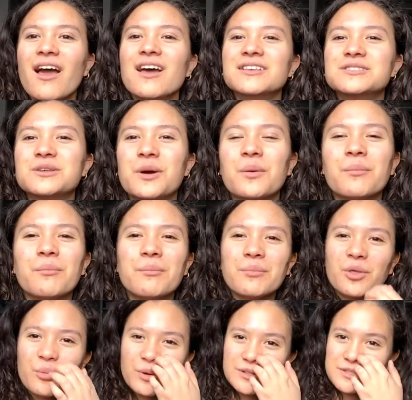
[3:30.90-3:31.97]
so
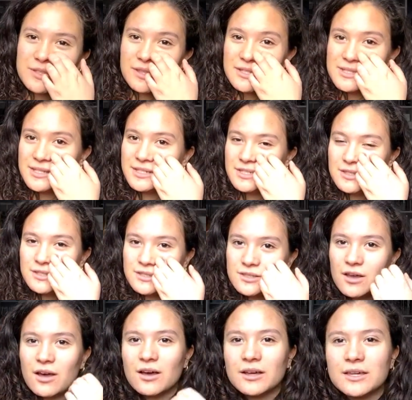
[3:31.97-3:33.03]
the person listening to the
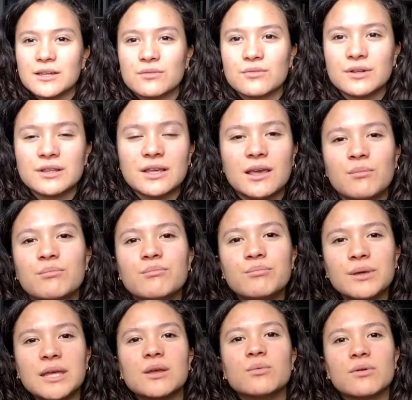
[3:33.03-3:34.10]
song can really
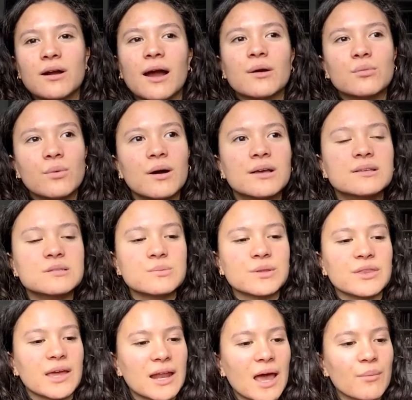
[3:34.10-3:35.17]
be where I was when
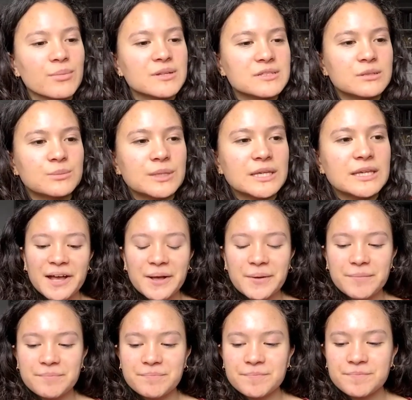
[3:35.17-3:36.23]
that happened to me.
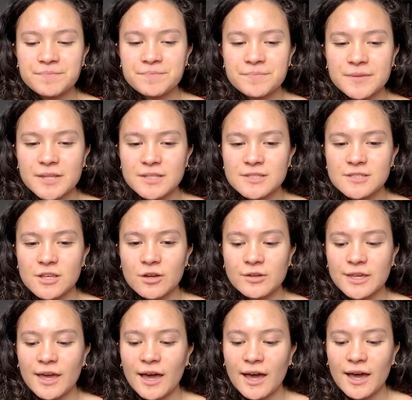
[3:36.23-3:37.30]
So
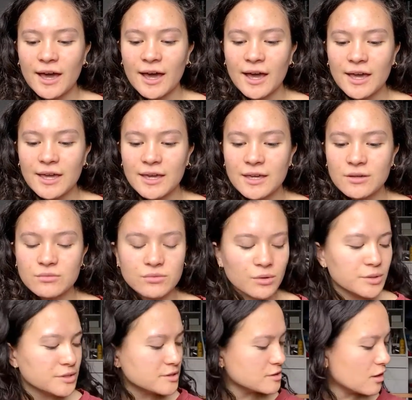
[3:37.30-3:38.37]
yeah, I wrote
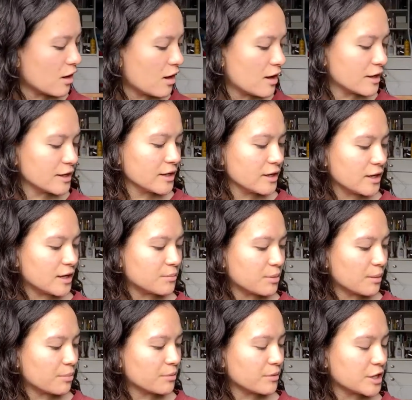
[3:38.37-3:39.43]
a song in
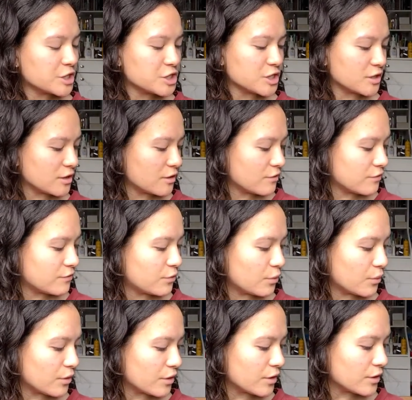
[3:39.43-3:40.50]
preparation
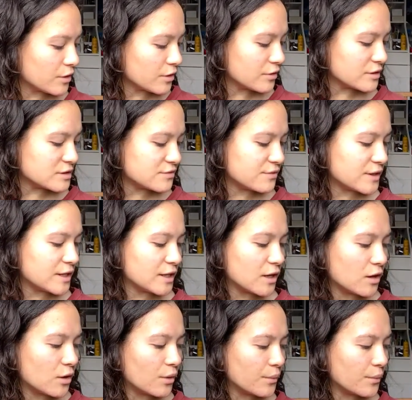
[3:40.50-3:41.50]
for this video